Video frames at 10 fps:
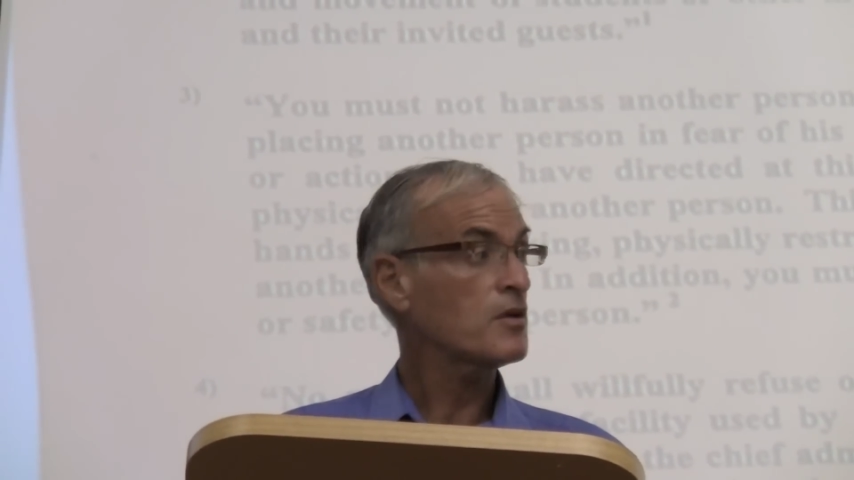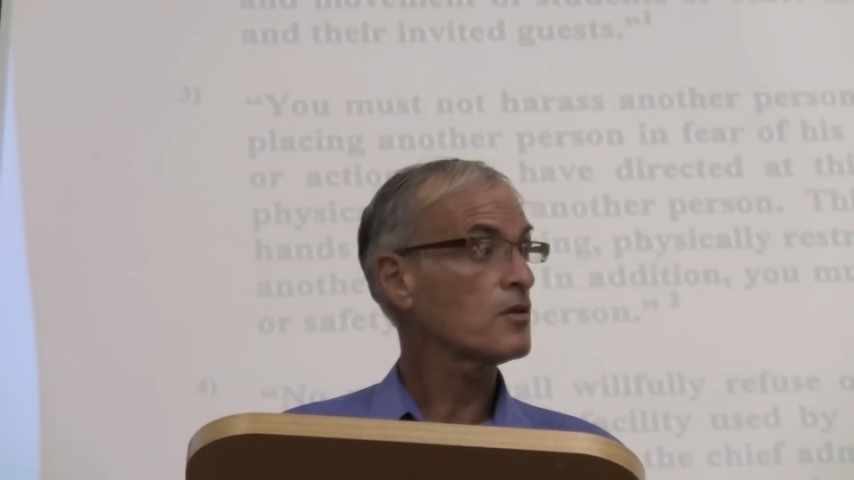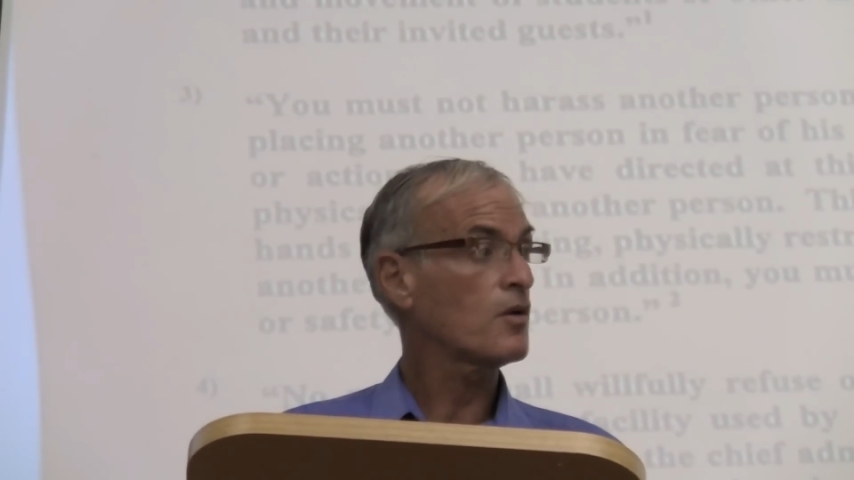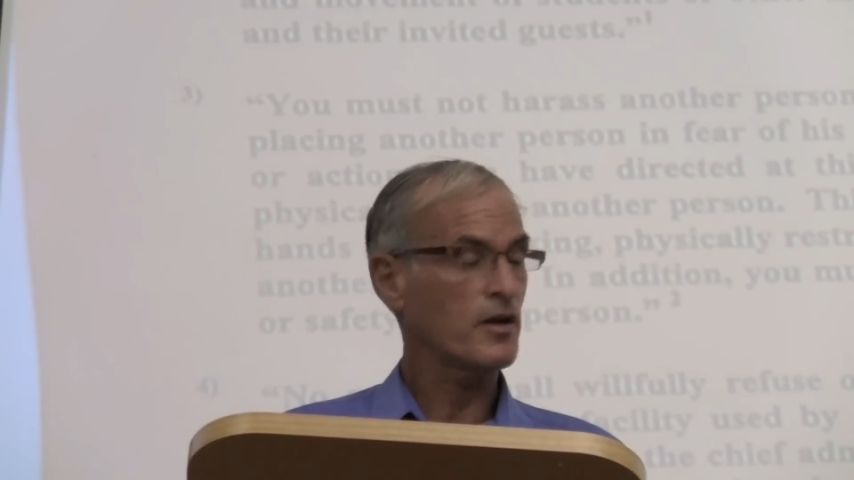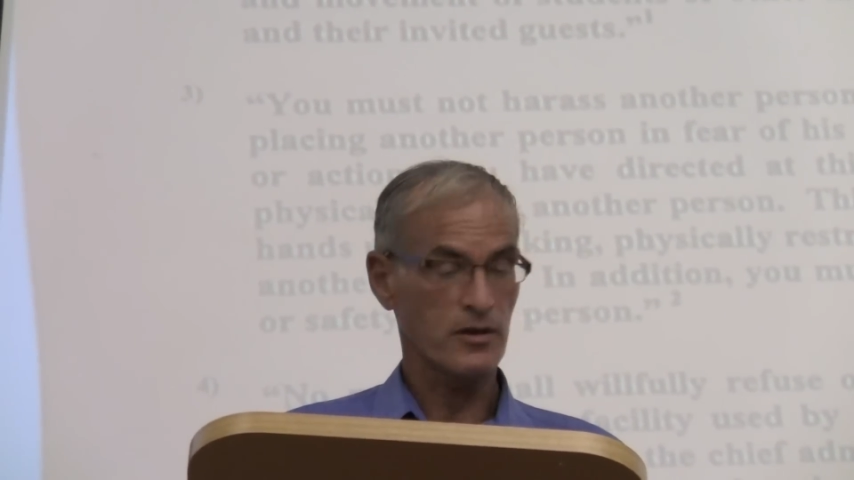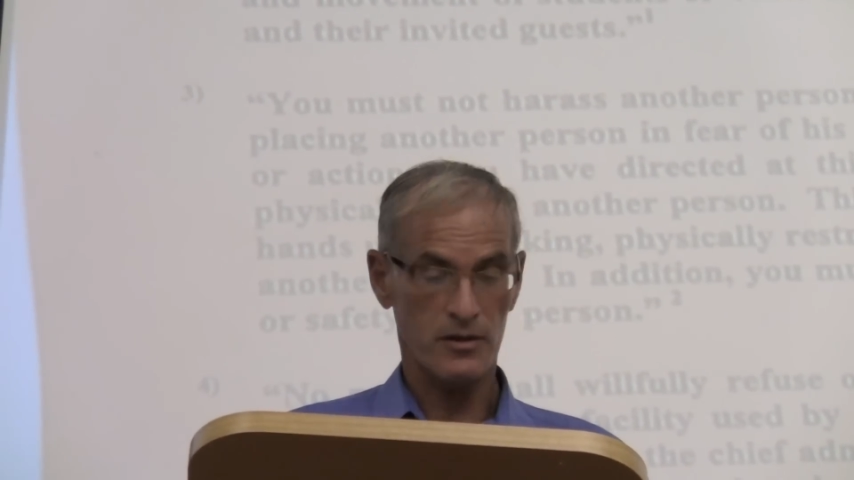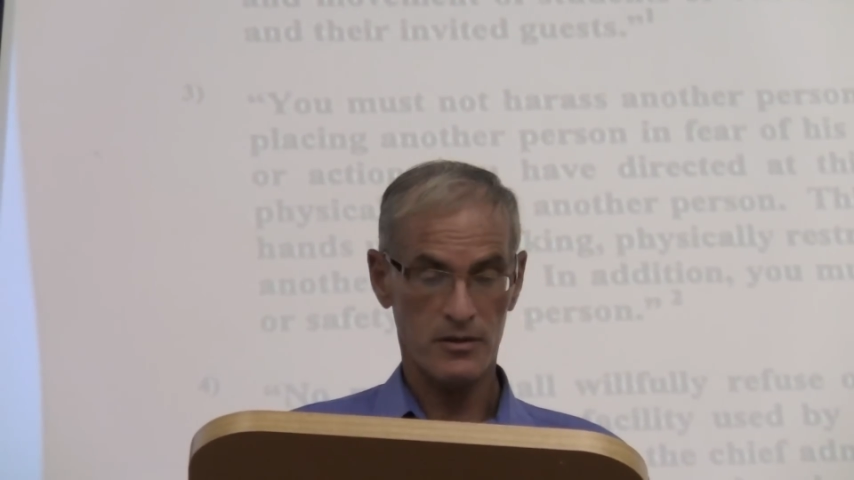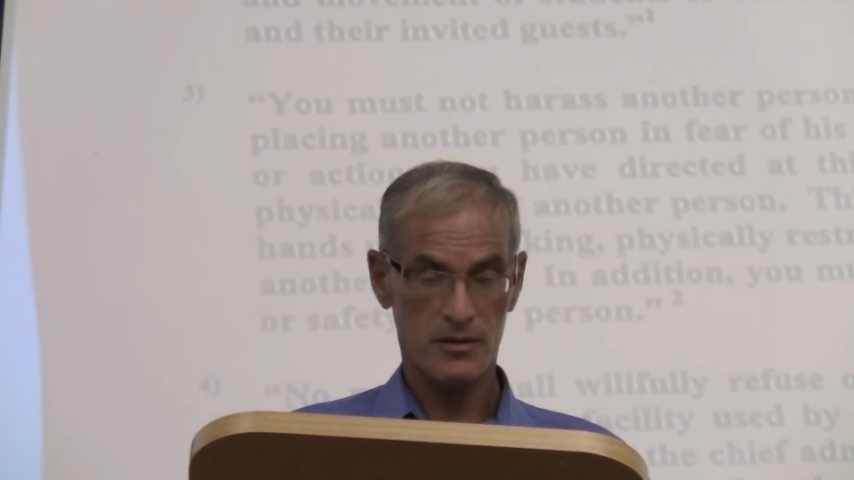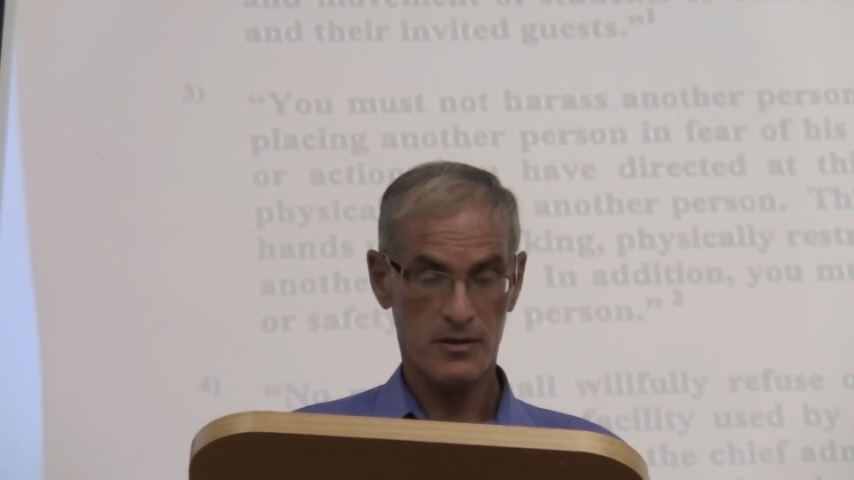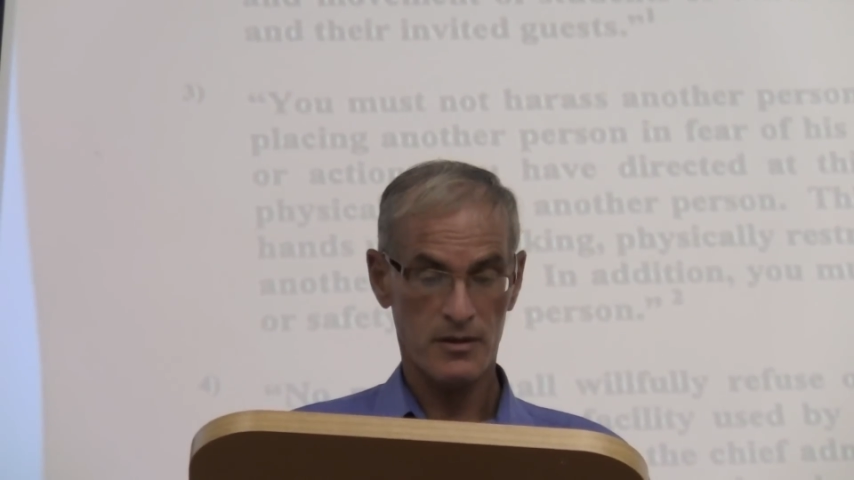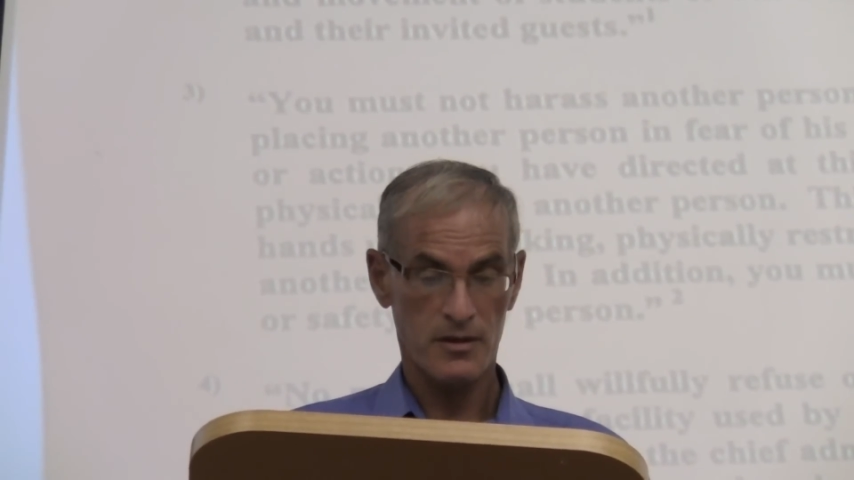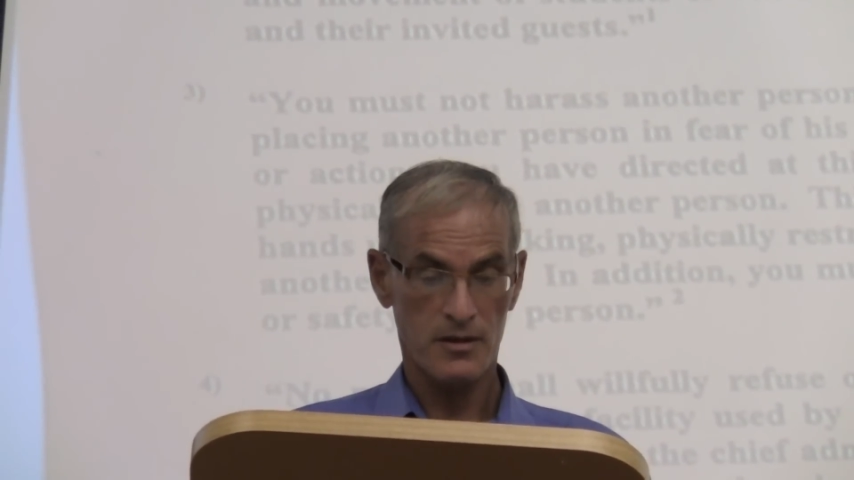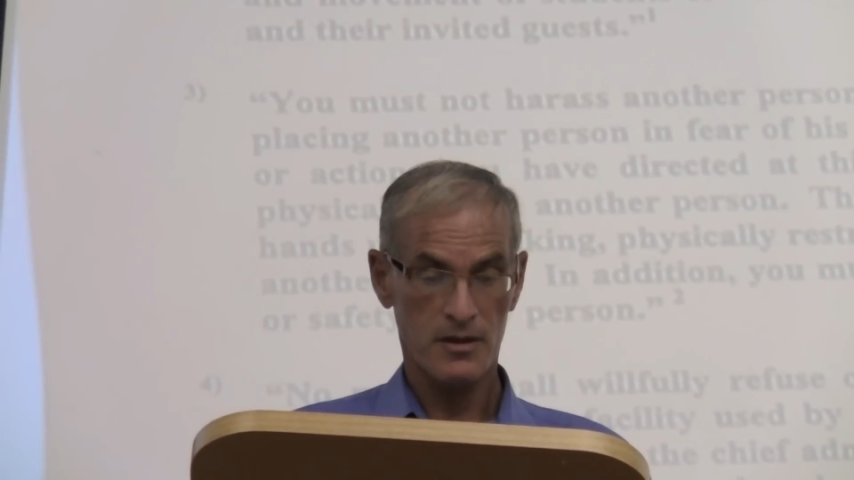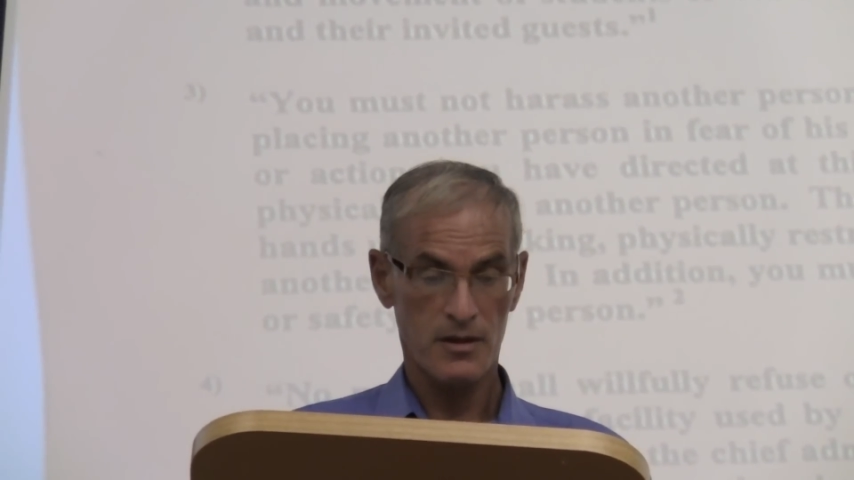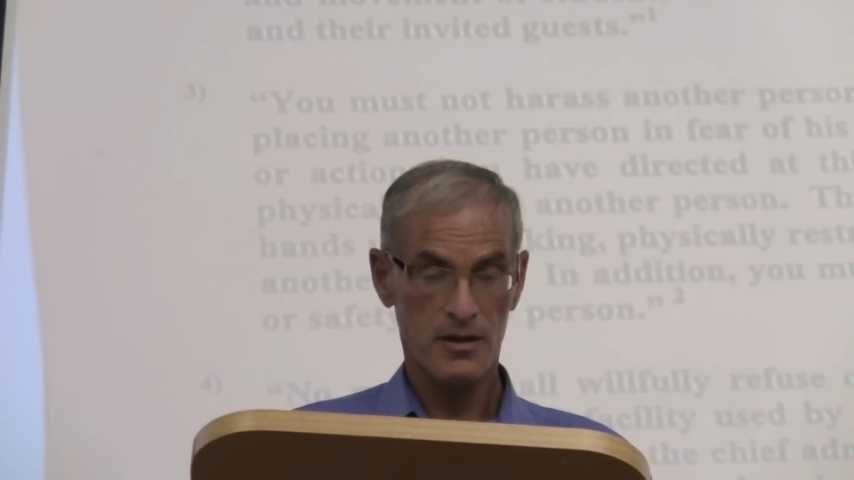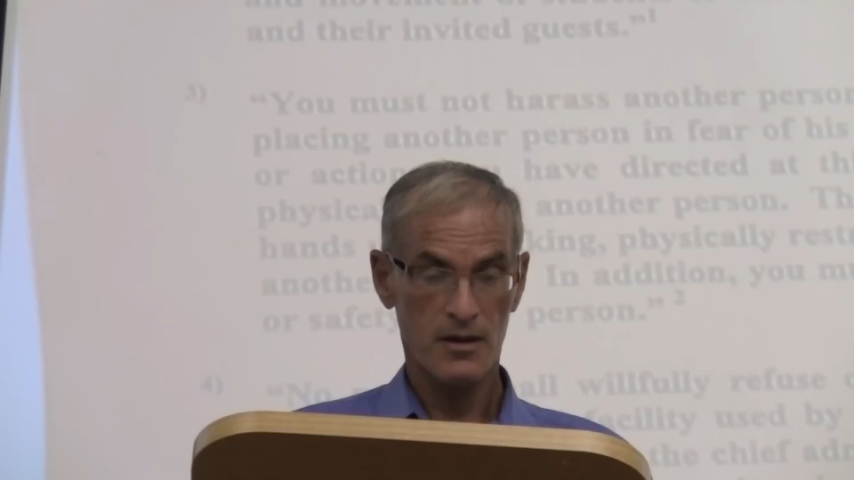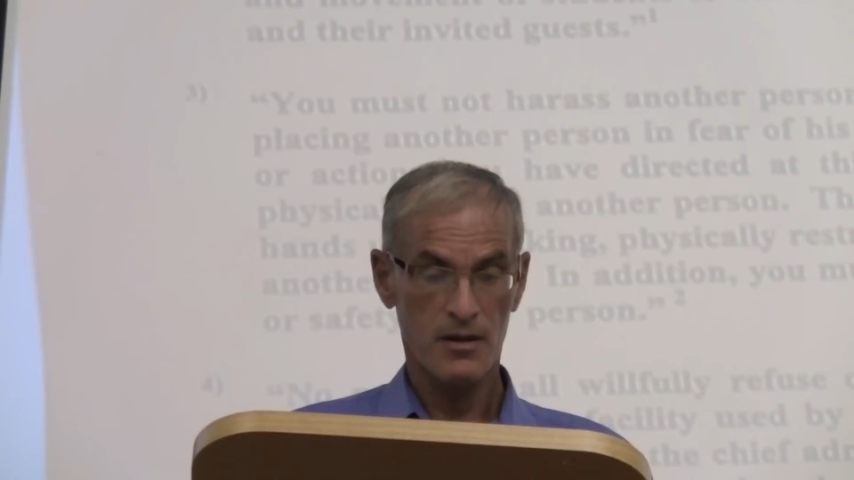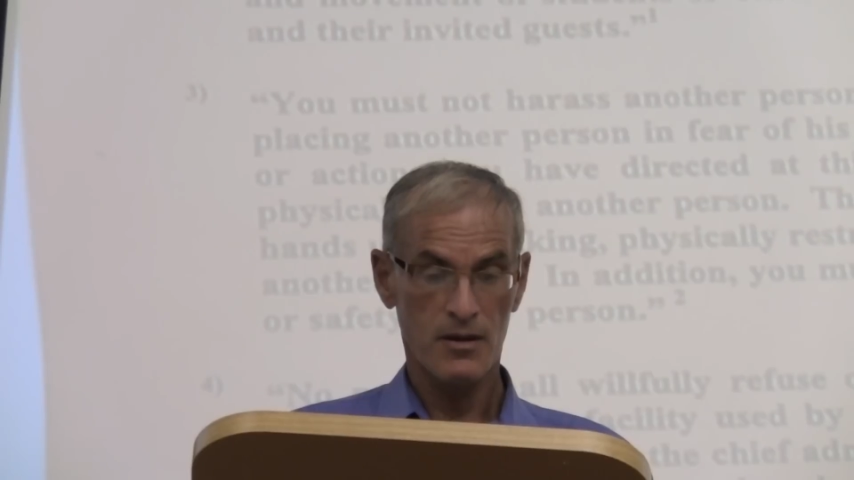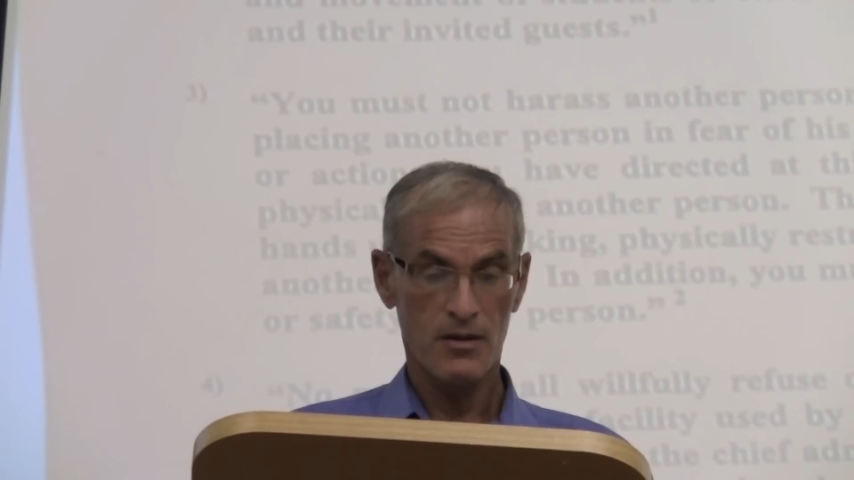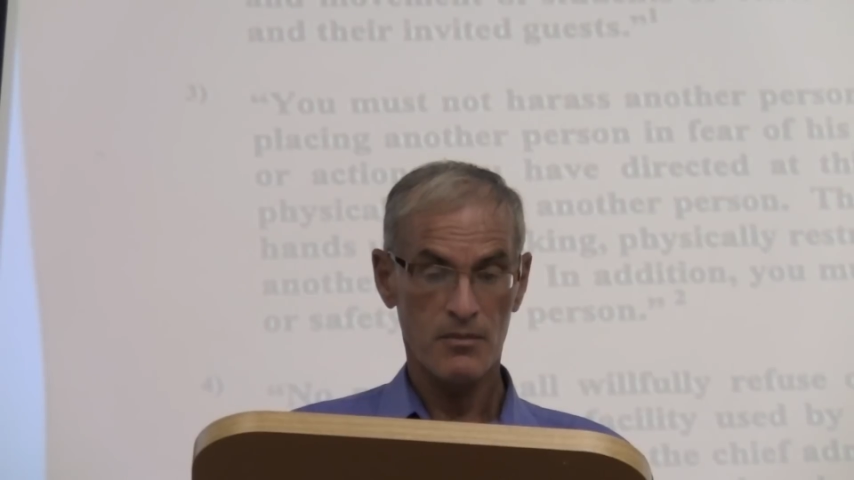lawyer,
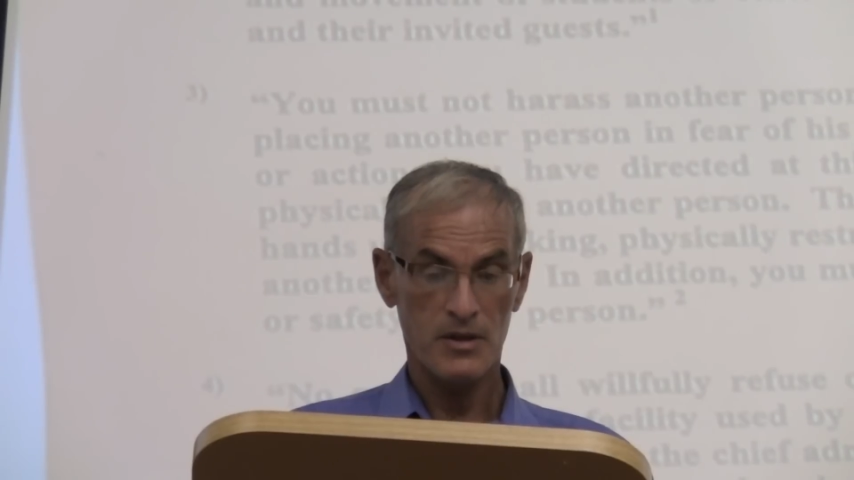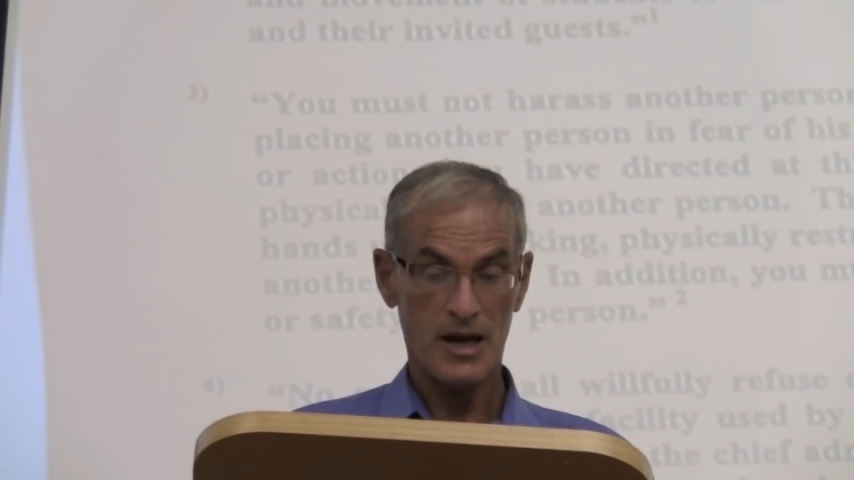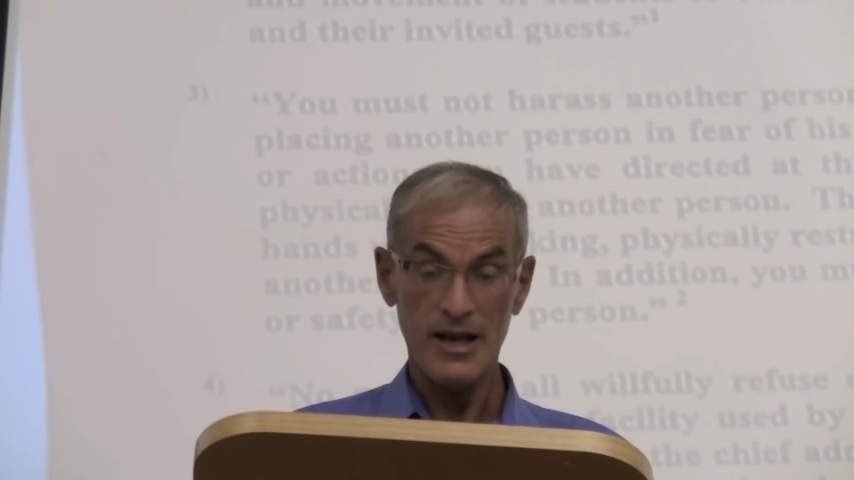but